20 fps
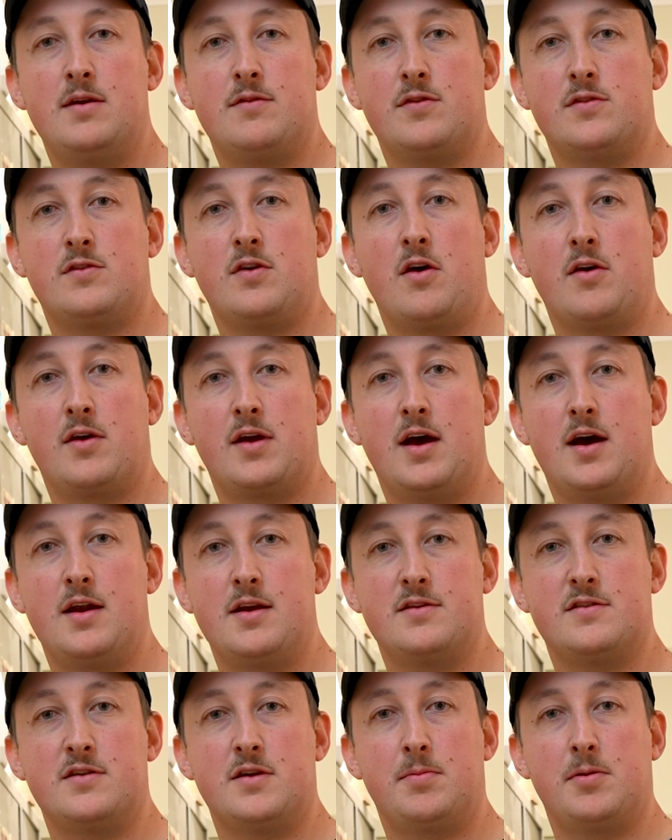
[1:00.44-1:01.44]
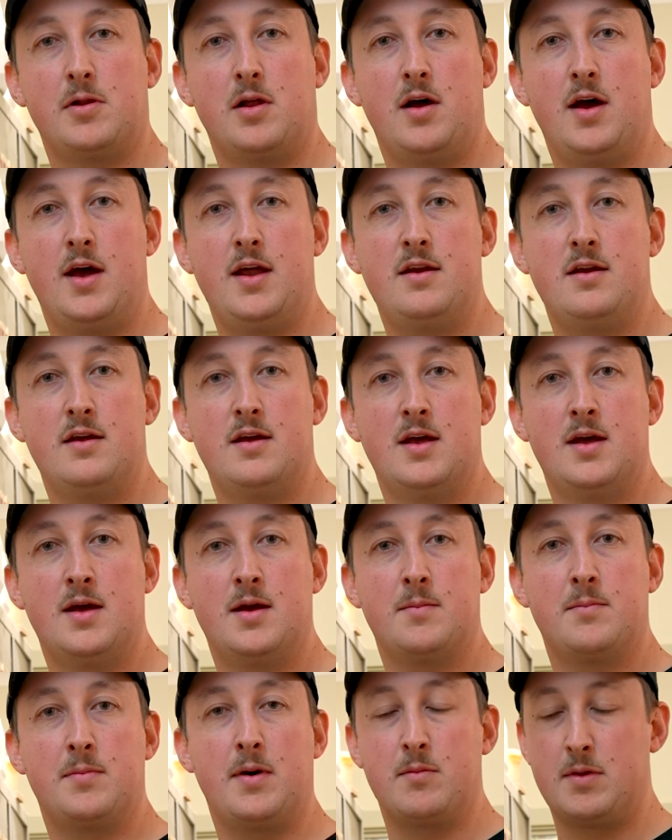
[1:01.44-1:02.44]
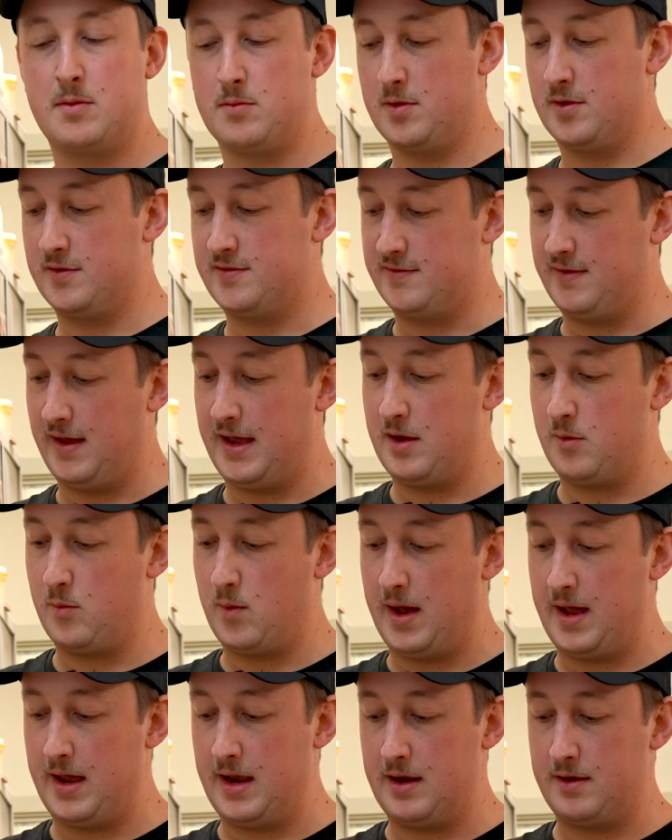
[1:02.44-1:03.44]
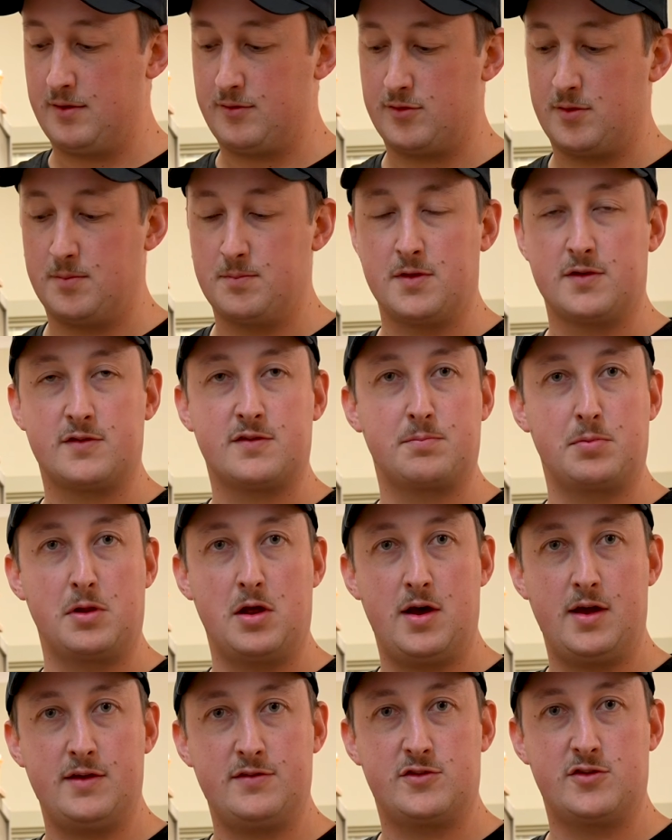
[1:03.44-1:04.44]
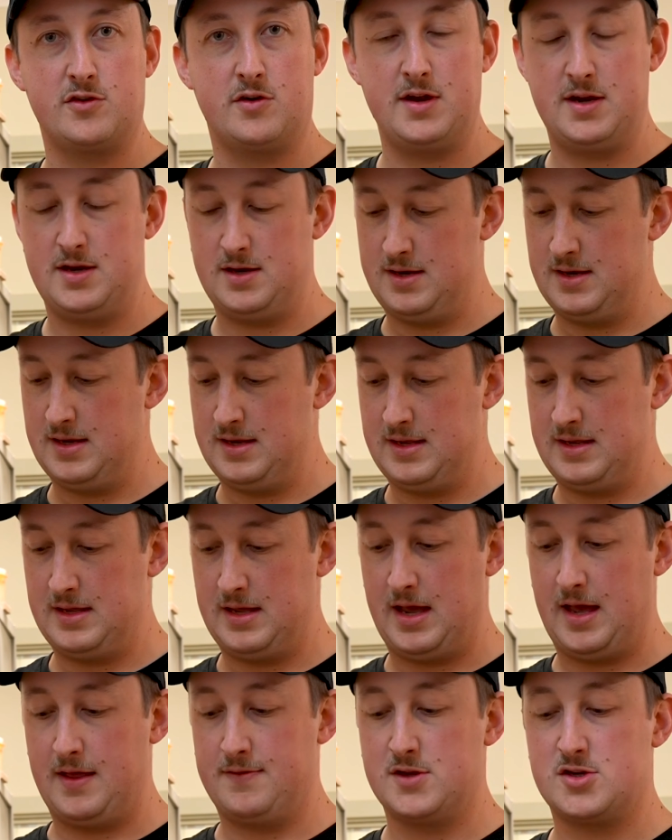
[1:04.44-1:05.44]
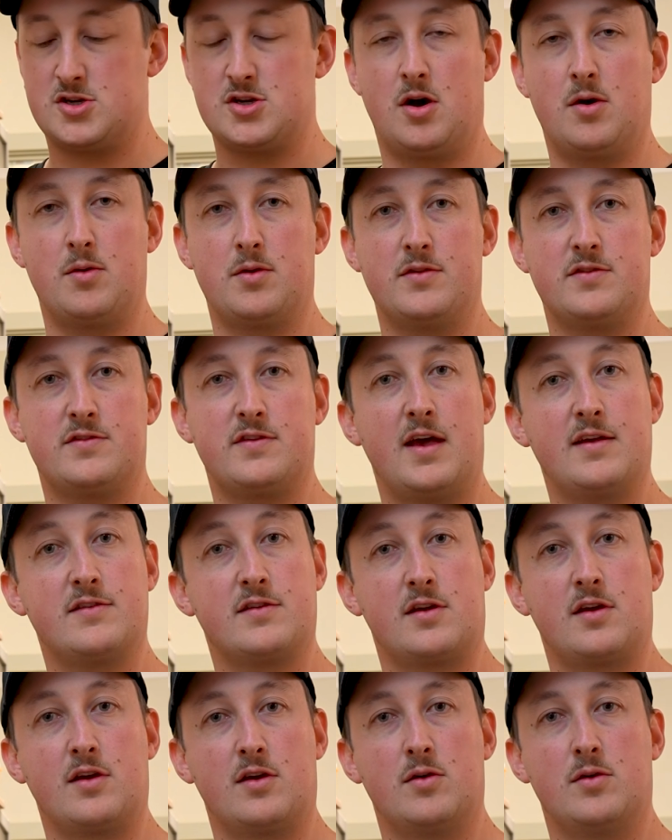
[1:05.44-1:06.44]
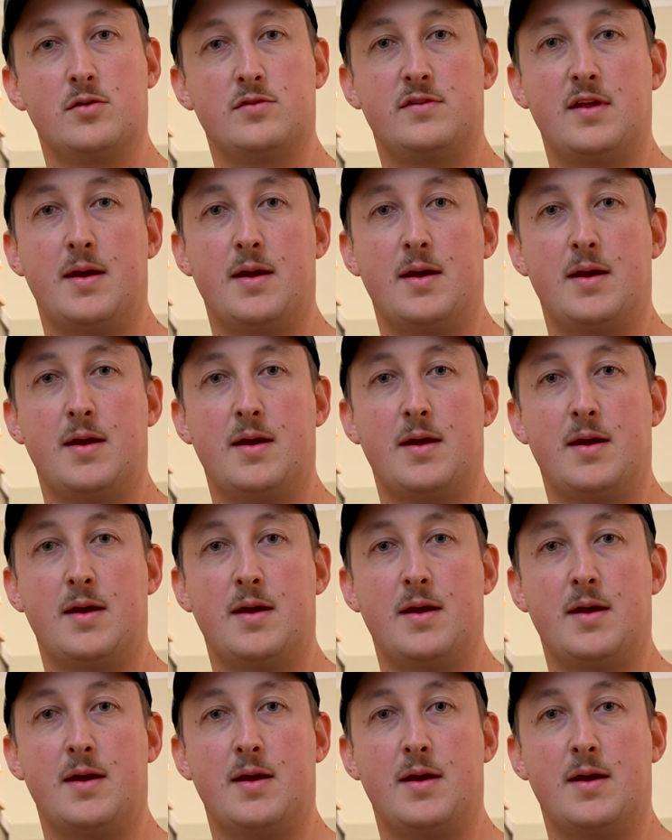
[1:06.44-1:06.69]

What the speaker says: if a toe guard isn't applied, but we want to stay away from the splice joint and the shoulders as it can cause